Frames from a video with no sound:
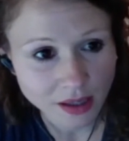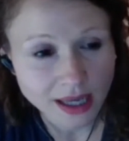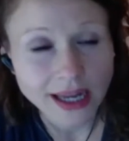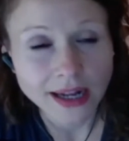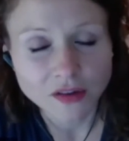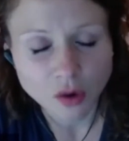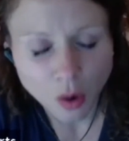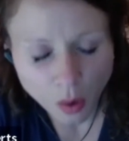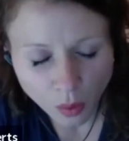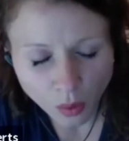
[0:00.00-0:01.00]
It's a
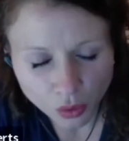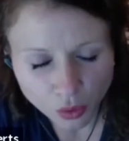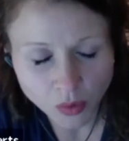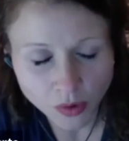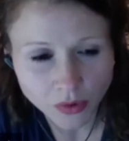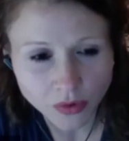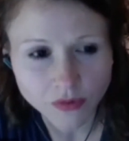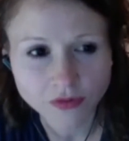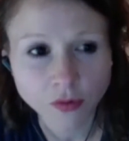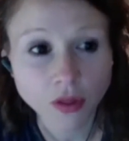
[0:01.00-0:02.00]
whole new world
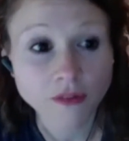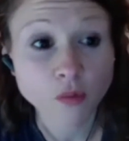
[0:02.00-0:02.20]
full of wonderful